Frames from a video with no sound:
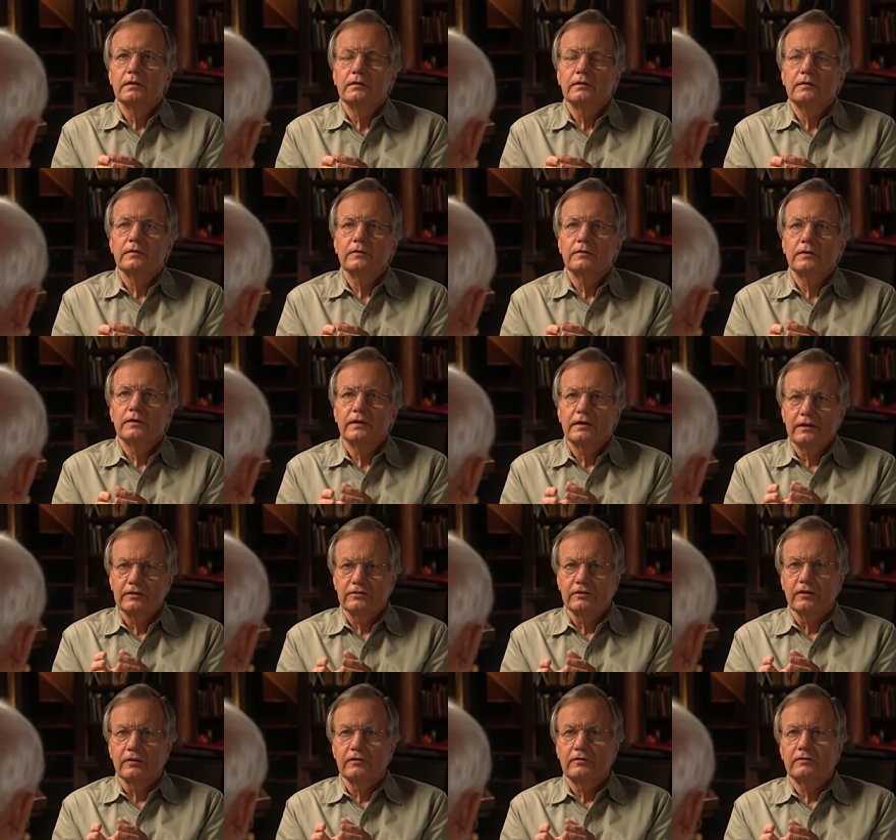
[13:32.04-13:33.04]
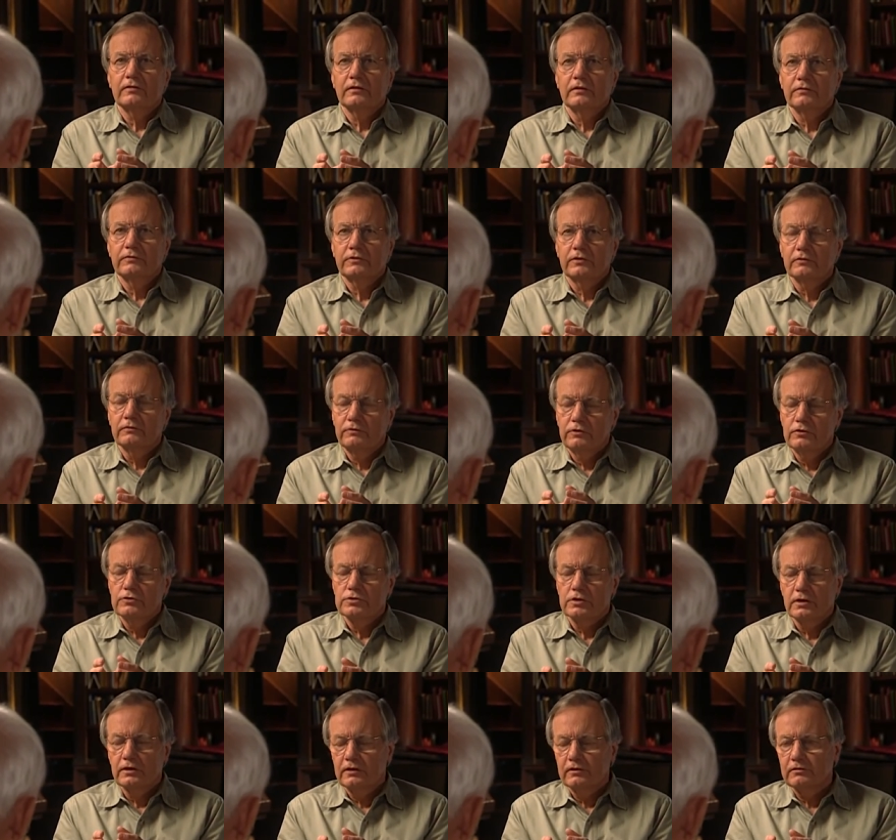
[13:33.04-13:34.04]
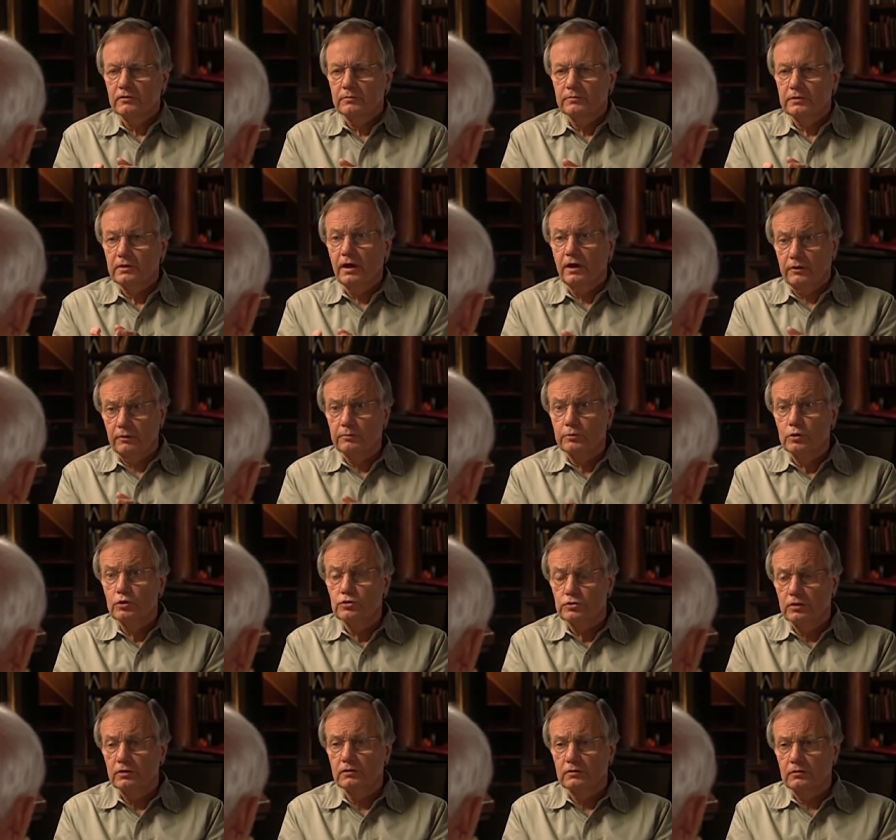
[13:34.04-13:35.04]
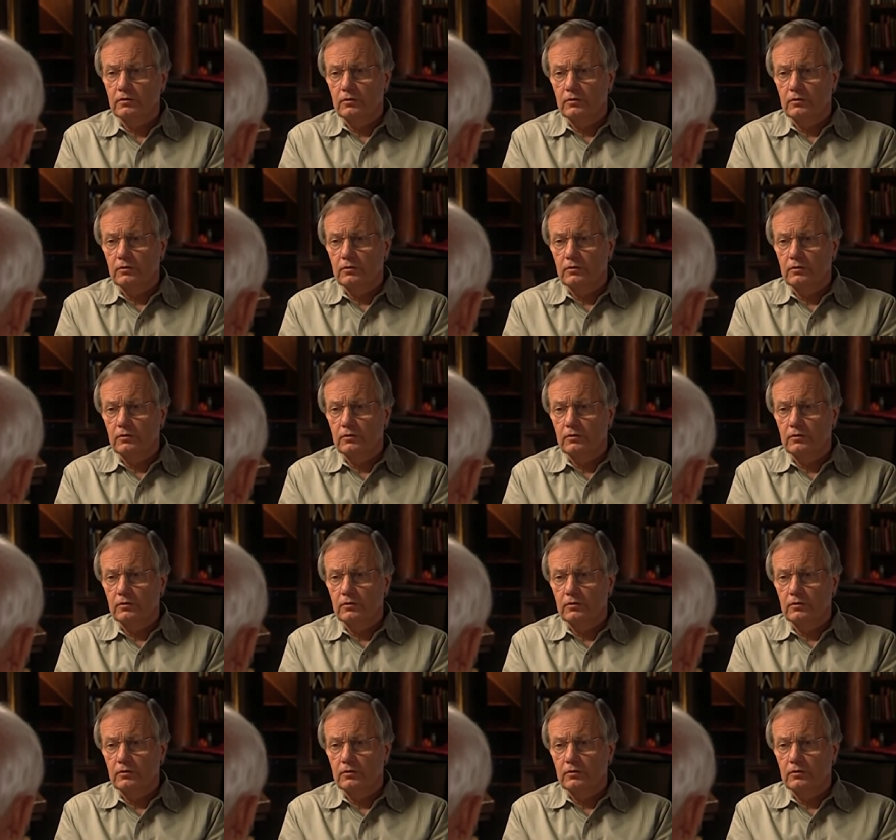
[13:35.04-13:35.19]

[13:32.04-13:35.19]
uh, the essence of Confucianism's contribution